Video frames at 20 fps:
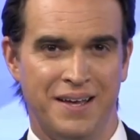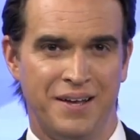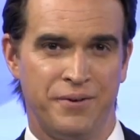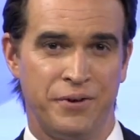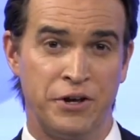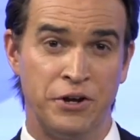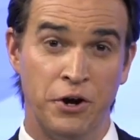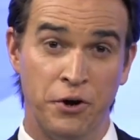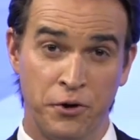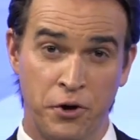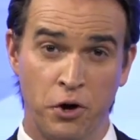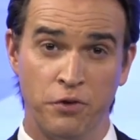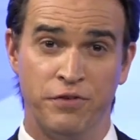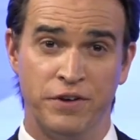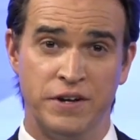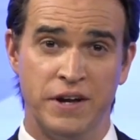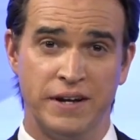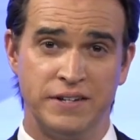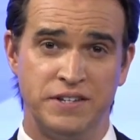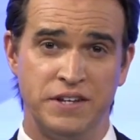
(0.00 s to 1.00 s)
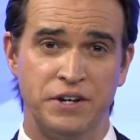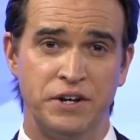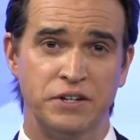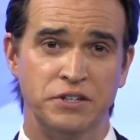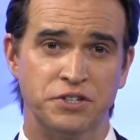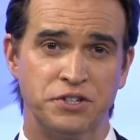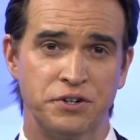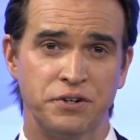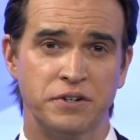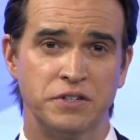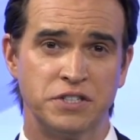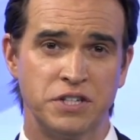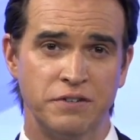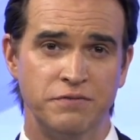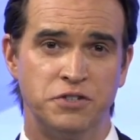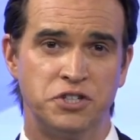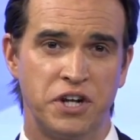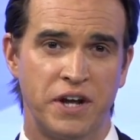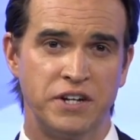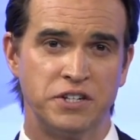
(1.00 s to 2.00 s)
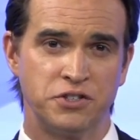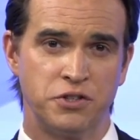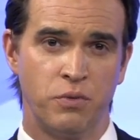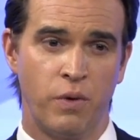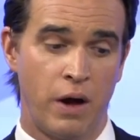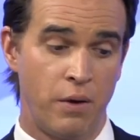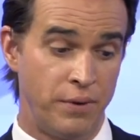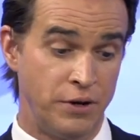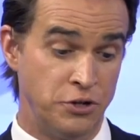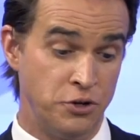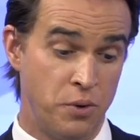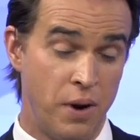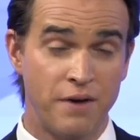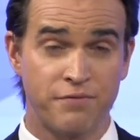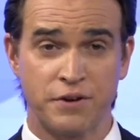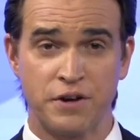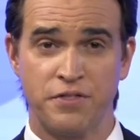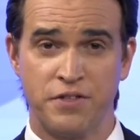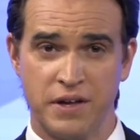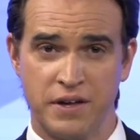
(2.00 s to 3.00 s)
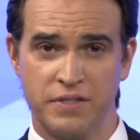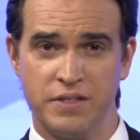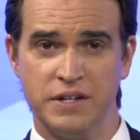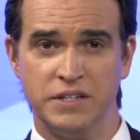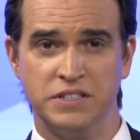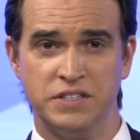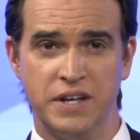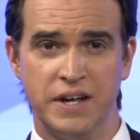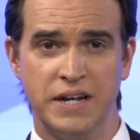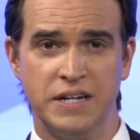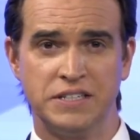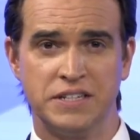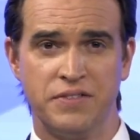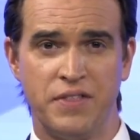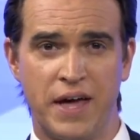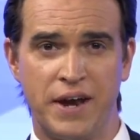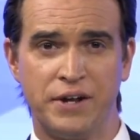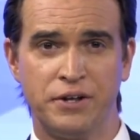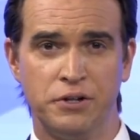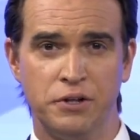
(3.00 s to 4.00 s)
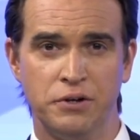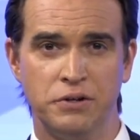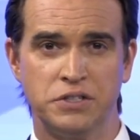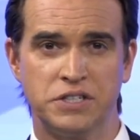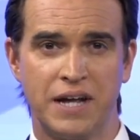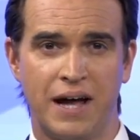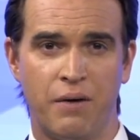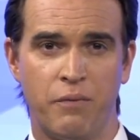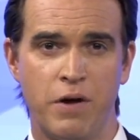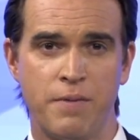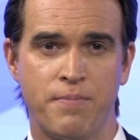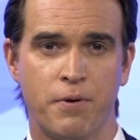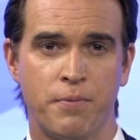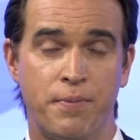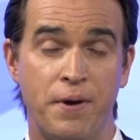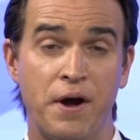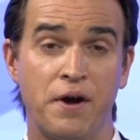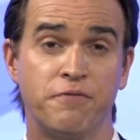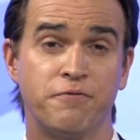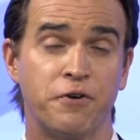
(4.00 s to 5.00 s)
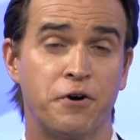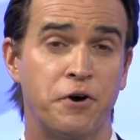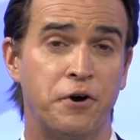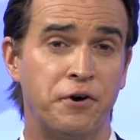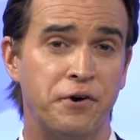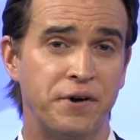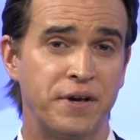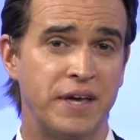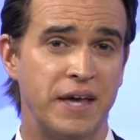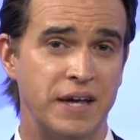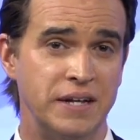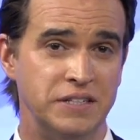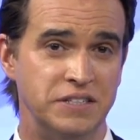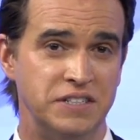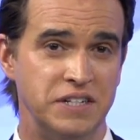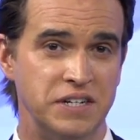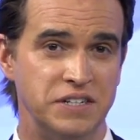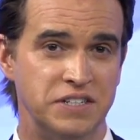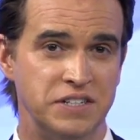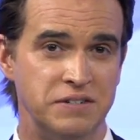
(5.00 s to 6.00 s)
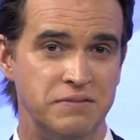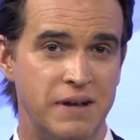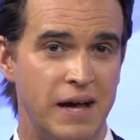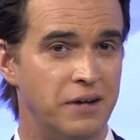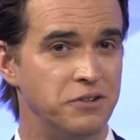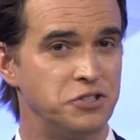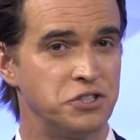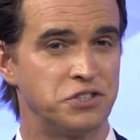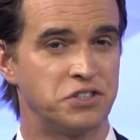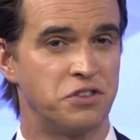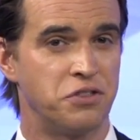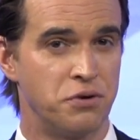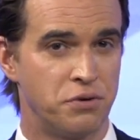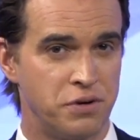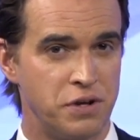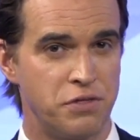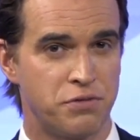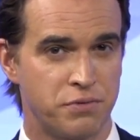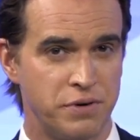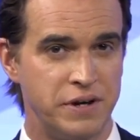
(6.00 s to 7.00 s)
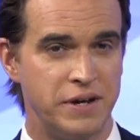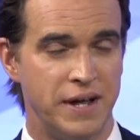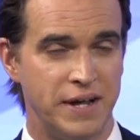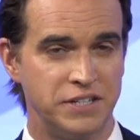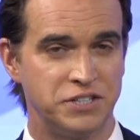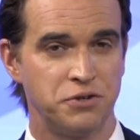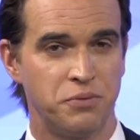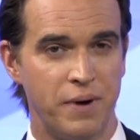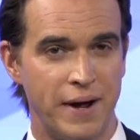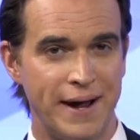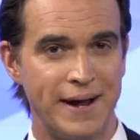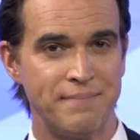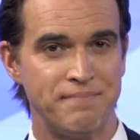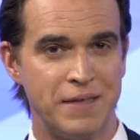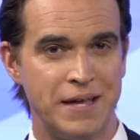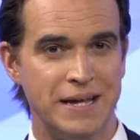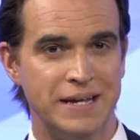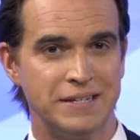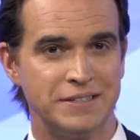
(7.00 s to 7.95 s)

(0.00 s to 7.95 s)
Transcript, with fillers: Well, you know, COVID 19 concerns have changed the way we do everything these days, and that includes how we prepare for hurricane season, now just 33 days away.